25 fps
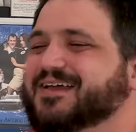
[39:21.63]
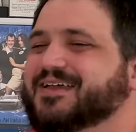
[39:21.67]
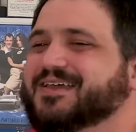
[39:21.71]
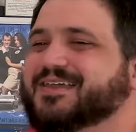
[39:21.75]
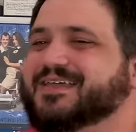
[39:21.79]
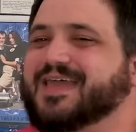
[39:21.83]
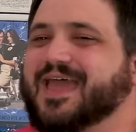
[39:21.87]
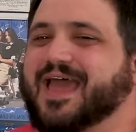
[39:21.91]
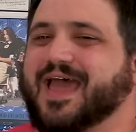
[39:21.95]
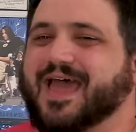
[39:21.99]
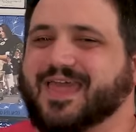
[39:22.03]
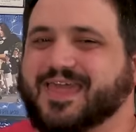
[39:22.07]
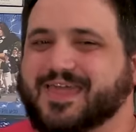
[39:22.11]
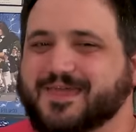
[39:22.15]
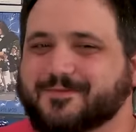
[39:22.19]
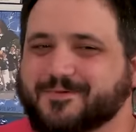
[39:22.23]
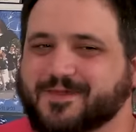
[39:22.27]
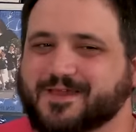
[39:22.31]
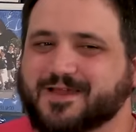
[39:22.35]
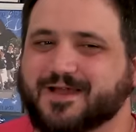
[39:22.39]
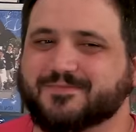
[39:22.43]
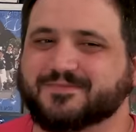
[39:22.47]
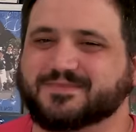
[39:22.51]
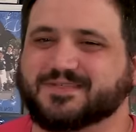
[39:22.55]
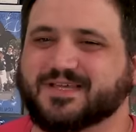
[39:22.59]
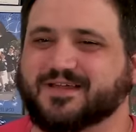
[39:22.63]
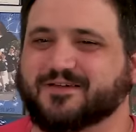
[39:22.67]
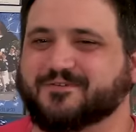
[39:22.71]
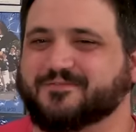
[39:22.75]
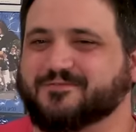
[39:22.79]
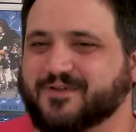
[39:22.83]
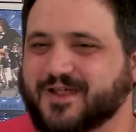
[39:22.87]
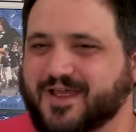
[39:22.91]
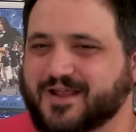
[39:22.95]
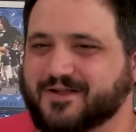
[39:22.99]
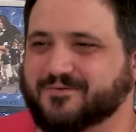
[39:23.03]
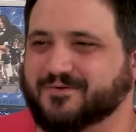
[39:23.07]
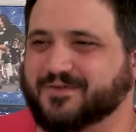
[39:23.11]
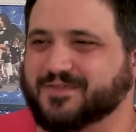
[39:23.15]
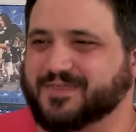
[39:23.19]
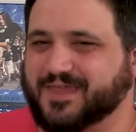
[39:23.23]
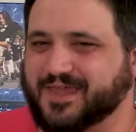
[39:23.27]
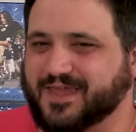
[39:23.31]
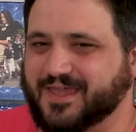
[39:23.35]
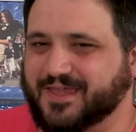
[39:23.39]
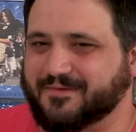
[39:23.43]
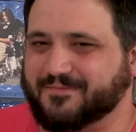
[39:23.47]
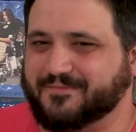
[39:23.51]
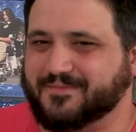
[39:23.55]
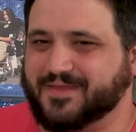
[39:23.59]
Yeah, he becomes like a friend with
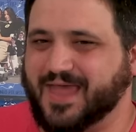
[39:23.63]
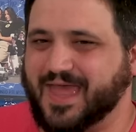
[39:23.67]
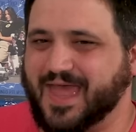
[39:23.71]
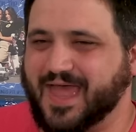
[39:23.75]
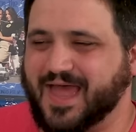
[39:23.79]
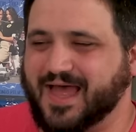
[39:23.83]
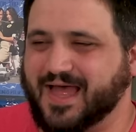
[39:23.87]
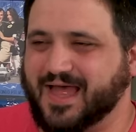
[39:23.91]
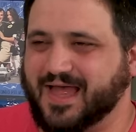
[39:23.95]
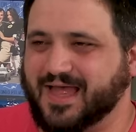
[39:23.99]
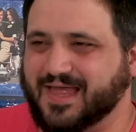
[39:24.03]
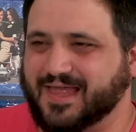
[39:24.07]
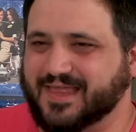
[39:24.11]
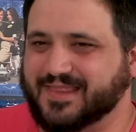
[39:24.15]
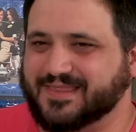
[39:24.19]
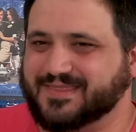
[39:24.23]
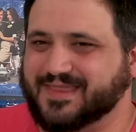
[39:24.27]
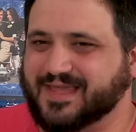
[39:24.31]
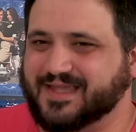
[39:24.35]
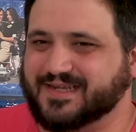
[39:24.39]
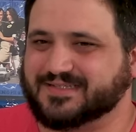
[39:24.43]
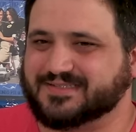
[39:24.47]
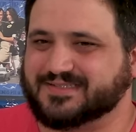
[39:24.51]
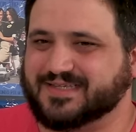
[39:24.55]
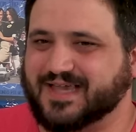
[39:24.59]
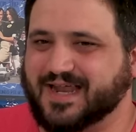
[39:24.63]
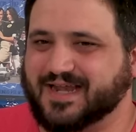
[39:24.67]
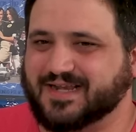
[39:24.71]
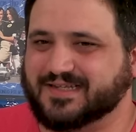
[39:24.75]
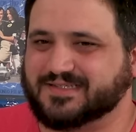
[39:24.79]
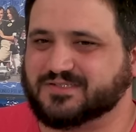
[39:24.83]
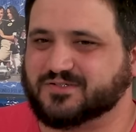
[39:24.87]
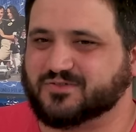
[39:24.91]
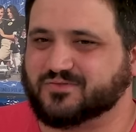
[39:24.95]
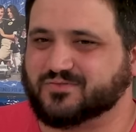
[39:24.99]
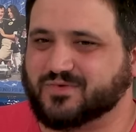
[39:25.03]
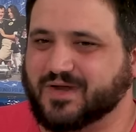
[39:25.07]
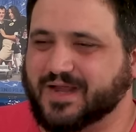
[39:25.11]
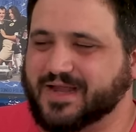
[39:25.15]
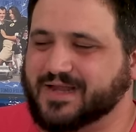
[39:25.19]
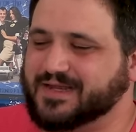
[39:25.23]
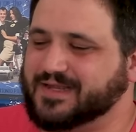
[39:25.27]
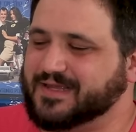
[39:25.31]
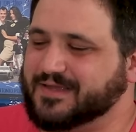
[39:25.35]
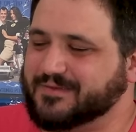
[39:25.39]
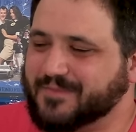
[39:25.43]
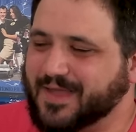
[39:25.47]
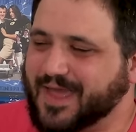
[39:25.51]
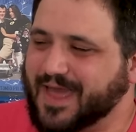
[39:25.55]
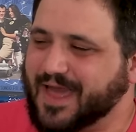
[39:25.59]
him. They decided to
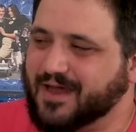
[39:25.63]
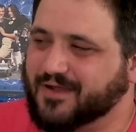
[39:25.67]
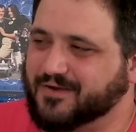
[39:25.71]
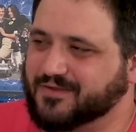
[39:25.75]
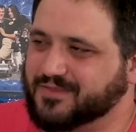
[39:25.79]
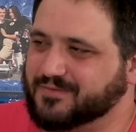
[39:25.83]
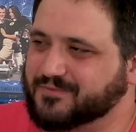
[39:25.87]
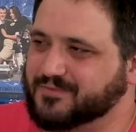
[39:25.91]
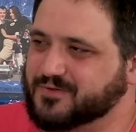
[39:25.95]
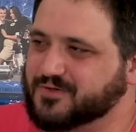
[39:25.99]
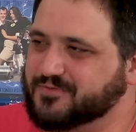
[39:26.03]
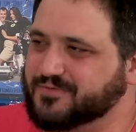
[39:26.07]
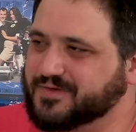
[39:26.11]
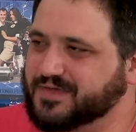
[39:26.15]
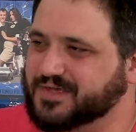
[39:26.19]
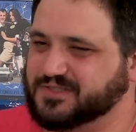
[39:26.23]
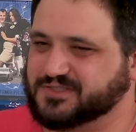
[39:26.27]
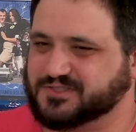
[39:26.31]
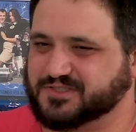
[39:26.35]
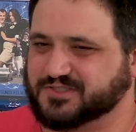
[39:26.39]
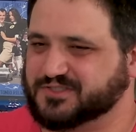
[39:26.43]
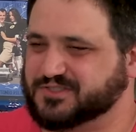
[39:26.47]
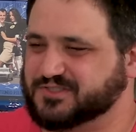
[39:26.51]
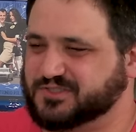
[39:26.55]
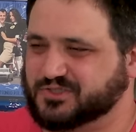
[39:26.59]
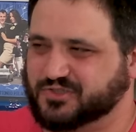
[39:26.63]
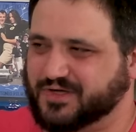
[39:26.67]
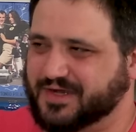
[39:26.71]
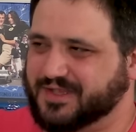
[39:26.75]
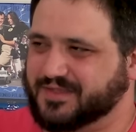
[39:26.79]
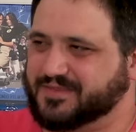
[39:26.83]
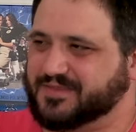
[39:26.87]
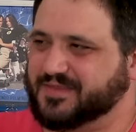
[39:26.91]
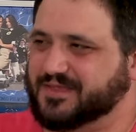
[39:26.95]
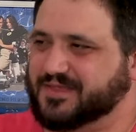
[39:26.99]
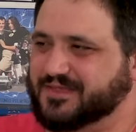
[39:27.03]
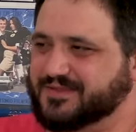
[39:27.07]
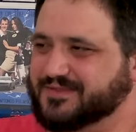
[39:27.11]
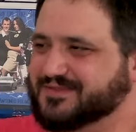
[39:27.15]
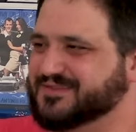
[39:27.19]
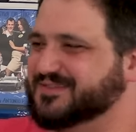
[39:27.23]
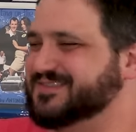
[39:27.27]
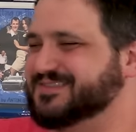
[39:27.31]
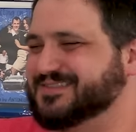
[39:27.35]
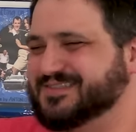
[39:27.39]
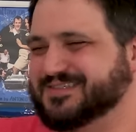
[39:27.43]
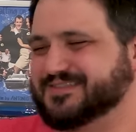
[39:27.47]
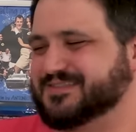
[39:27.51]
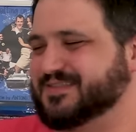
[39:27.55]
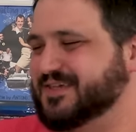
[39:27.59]
write him out of the movie and just strengthen
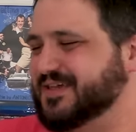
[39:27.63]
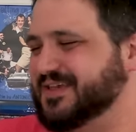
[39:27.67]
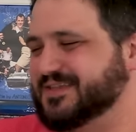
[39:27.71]
because